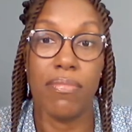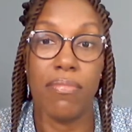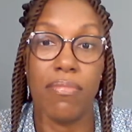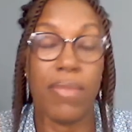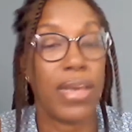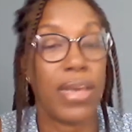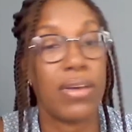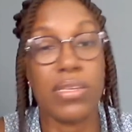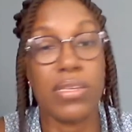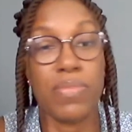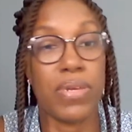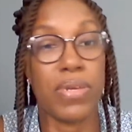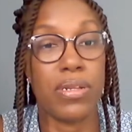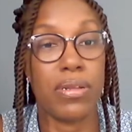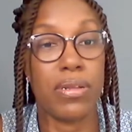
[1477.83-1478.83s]
My
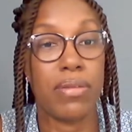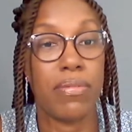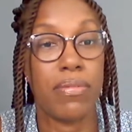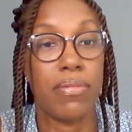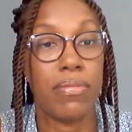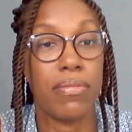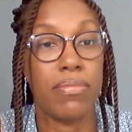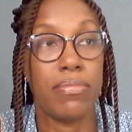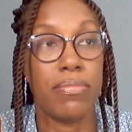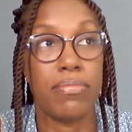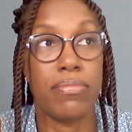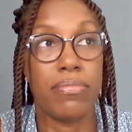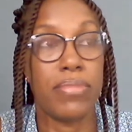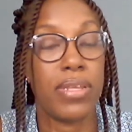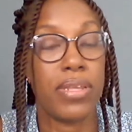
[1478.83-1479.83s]
husband,
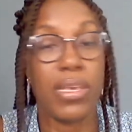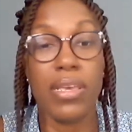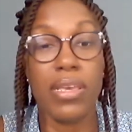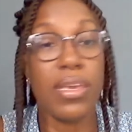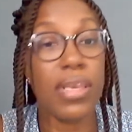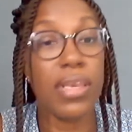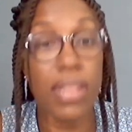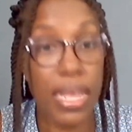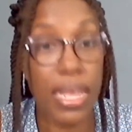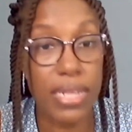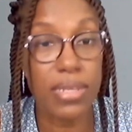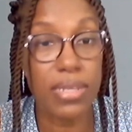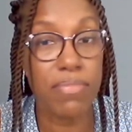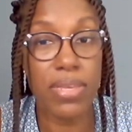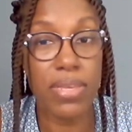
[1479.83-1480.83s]
he
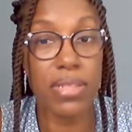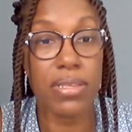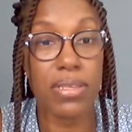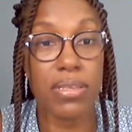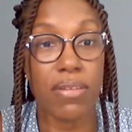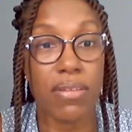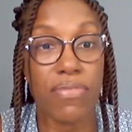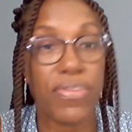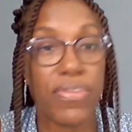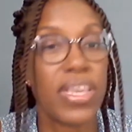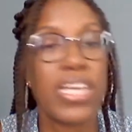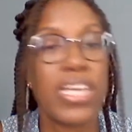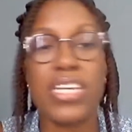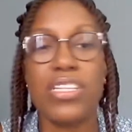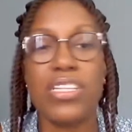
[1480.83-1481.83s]
liked the meal stuff.
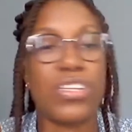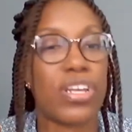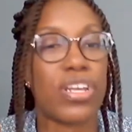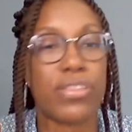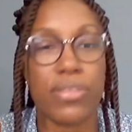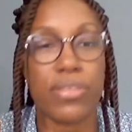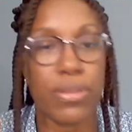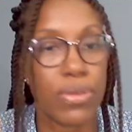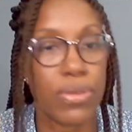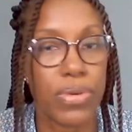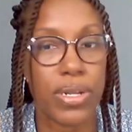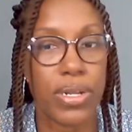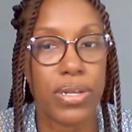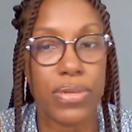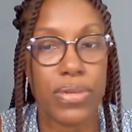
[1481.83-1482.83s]
He just not
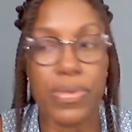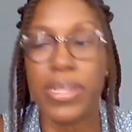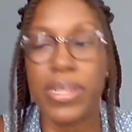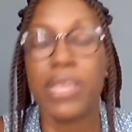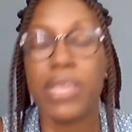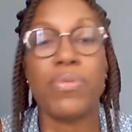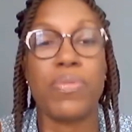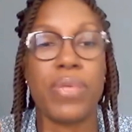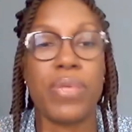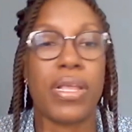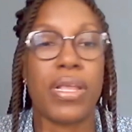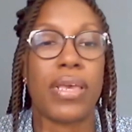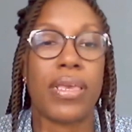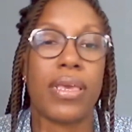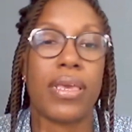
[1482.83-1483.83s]
going to do it. He would be
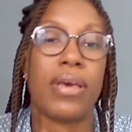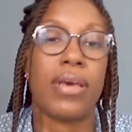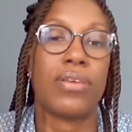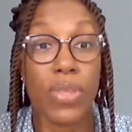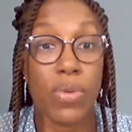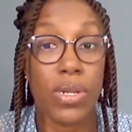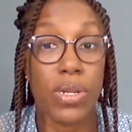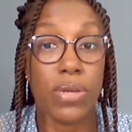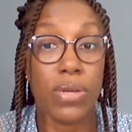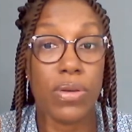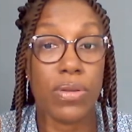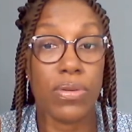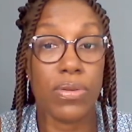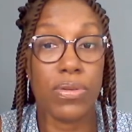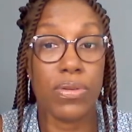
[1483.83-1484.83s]
like, yes, when you're
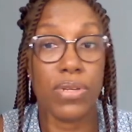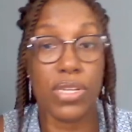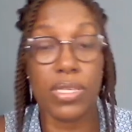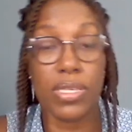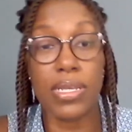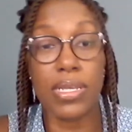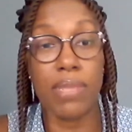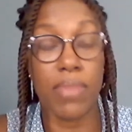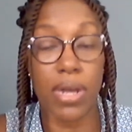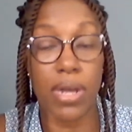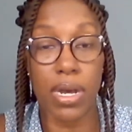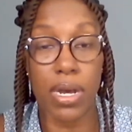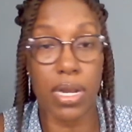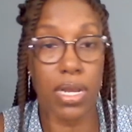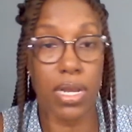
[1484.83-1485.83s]
going to do it, just take my
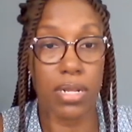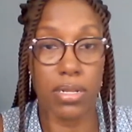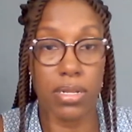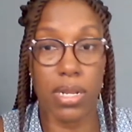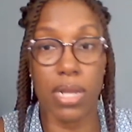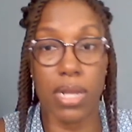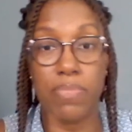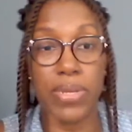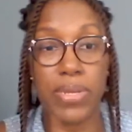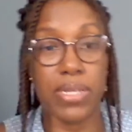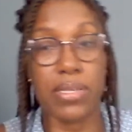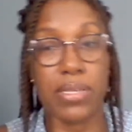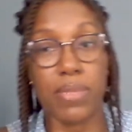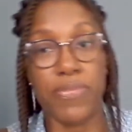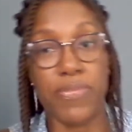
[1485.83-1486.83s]
card and pick
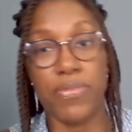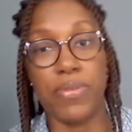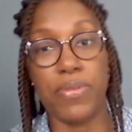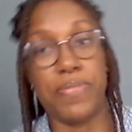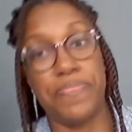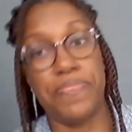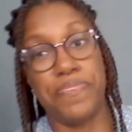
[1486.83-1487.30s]
this up for her.